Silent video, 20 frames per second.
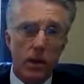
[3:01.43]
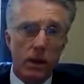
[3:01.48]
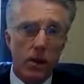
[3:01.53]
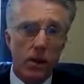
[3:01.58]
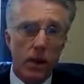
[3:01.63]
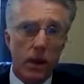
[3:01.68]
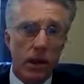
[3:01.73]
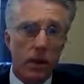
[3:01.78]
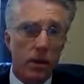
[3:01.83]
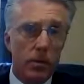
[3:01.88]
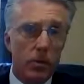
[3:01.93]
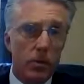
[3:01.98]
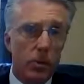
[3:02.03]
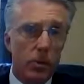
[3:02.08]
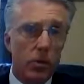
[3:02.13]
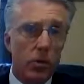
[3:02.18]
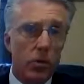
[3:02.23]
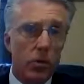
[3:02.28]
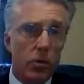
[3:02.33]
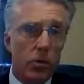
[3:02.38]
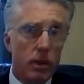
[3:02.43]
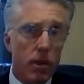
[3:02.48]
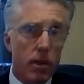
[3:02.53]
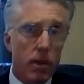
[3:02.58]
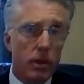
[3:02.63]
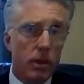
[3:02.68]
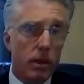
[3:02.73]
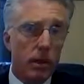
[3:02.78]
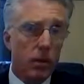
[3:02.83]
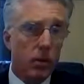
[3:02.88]
stand to put your
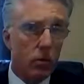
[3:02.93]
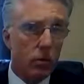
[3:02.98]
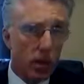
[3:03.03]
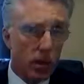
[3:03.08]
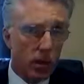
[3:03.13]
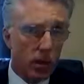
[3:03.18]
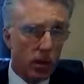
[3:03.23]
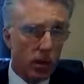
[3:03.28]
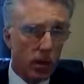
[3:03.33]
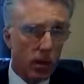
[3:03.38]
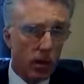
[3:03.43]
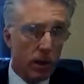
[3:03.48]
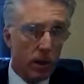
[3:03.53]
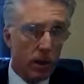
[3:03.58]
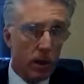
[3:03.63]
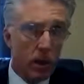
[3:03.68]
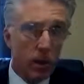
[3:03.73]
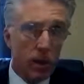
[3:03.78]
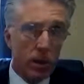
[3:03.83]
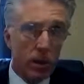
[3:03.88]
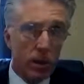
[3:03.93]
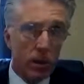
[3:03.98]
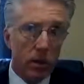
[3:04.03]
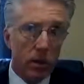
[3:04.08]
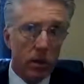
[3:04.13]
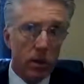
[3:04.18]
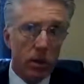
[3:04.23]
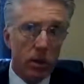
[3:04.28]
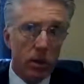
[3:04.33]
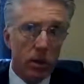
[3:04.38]
deposit at risk. So
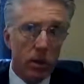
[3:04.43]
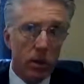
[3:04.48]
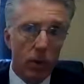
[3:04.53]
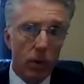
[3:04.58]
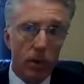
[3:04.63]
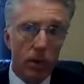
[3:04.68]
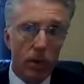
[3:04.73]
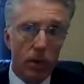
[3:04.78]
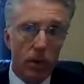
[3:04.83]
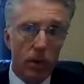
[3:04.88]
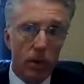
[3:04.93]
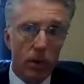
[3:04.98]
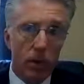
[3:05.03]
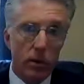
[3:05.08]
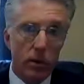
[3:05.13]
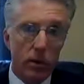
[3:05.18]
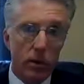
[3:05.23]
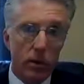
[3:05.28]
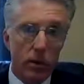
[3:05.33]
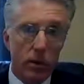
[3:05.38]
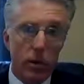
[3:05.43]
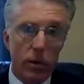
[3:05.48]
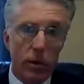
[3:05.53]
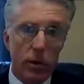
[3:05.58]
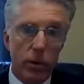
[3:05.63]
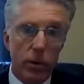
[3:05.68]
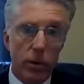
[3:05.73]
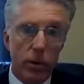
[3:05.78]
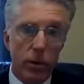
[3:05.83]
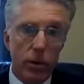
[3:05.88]
it's important to move
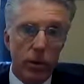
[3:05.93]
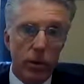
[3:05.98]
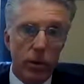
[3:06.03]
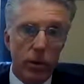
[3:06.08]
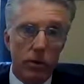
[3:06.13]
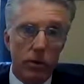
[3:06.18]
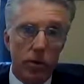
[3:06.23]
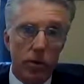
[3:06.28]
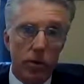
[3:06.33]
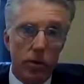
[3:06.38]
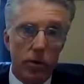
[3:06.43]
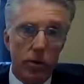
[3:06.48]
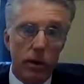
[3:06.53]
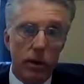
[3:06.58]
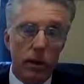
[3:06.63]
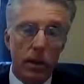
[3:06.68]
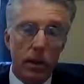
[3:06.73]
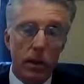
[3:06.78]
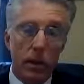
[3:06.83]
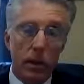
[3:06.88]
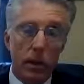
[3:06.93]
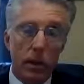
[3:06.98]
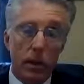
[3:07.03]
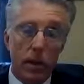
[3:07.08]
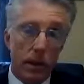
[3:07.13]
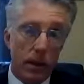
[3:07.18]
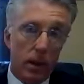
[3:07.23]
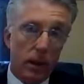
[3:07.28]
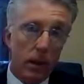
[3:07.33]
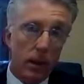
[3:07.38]
forward in good faith with
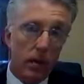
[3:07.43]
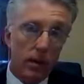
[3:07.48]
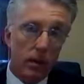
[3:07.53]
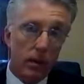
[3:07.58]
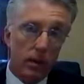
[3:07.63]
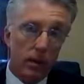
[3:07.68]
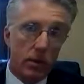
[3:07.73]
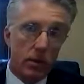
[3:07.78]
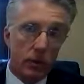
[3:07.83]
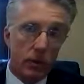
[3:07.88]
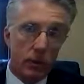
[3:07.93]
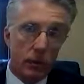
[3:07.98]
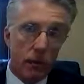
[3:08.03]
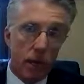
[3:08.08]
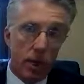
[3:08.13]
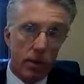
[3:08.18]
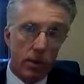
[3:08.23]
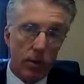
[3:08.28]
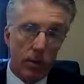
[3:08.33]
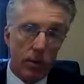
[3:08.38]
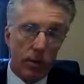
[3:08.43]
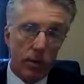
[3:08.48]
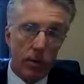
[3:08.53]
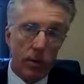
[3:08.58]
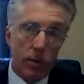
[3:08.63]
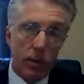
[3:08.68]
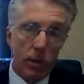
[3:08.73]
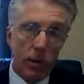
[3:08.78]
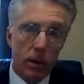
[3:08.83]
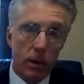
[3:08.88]
the guidance of the proper
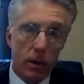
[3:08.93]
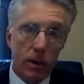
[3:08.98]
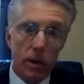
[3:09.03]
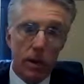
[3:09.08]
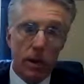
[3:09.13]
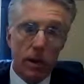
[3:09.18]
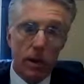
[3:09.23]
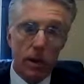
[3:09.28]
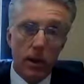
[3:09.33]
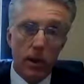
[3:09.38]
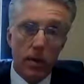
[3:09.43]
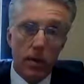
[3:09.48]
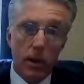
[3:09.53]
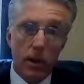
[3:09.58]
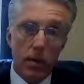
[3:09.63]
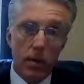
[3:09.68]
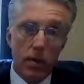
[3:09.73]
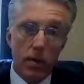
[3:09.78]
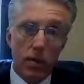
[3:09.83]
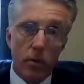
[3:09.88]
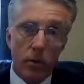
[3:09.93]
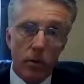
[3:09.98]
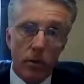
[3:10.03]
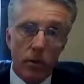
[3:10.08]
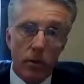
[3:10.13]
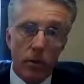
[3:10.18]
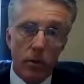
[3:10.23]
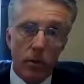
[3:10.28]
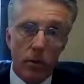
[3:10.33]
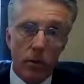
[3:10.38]
attorney and the proper
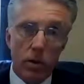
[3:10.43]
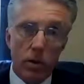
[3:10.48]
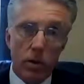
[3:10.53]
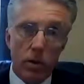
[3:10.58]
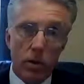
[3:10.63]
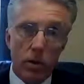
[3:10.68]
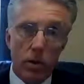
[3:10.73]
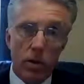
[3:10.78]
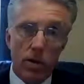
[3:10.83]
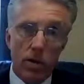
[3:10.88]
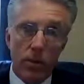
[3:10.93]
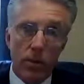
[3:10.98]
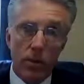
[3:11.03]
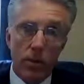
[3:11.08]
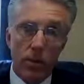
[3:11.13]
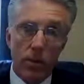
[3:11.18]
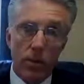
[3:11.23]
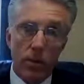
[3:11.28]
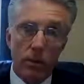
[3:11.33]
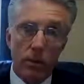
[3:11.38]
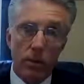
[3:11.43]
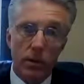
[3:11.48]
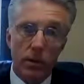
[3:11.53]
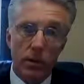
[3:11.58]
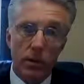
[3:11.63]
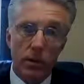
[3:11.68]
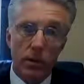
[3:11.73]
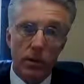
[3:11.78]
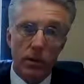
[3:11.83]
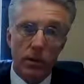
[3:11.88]
mortgage representative
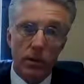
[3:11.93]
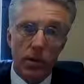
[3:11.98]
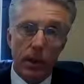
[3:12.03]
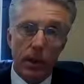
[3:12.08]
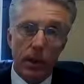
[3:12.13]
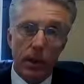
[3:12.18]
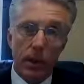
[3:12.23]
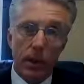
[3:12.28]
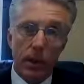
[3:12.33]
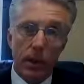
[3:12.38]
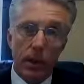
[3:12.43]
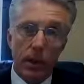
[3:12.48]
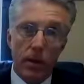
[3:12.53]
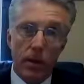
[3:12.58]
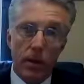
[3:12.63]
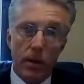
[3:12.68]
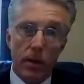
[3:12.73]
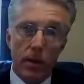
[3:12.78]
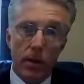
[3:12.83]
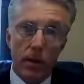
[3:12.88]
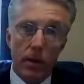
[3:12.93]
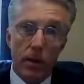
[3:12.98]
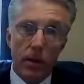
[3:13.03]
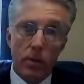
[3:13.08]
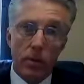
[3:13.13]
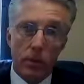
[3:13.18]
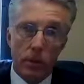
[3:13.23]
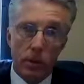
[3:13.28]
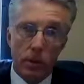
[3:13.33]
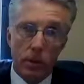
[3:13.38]
and the proper
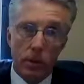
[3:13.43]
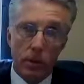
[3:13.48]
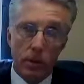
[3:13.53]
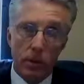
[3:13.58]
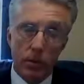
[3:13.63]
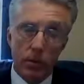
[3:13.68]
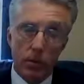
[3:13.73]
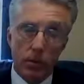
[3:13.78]
realtor.